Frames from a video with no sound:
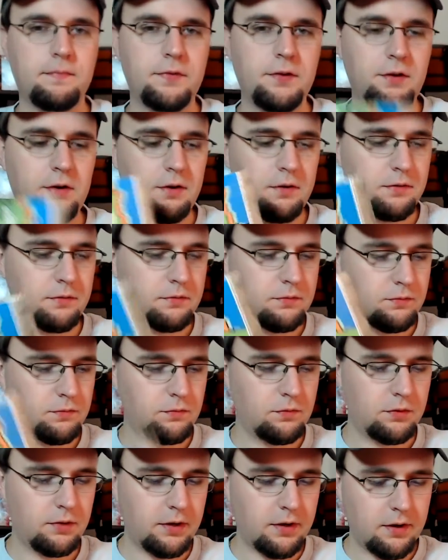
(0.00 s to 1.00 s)
You know,
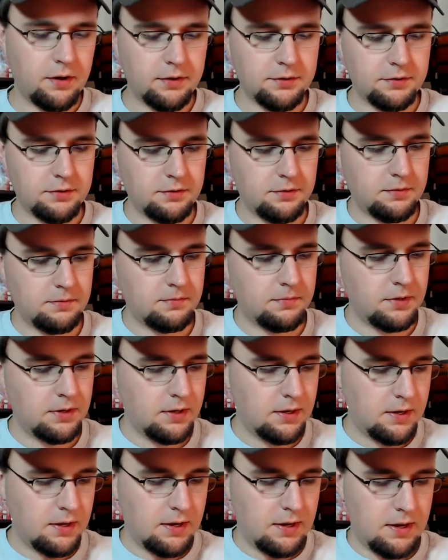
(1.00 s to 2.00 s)
really awesome.
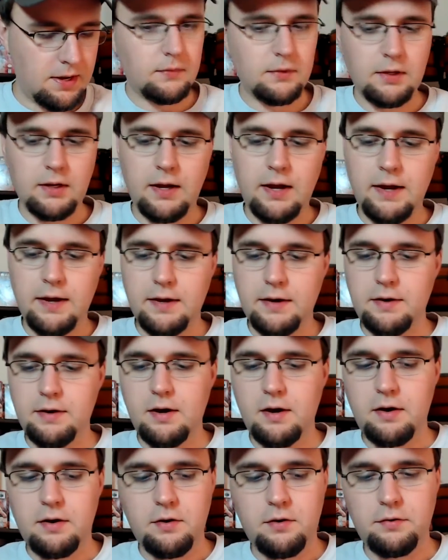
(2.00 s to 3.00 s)
And
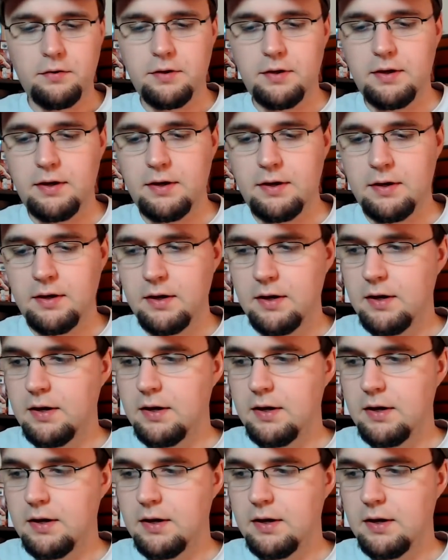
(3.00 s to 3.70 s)
not only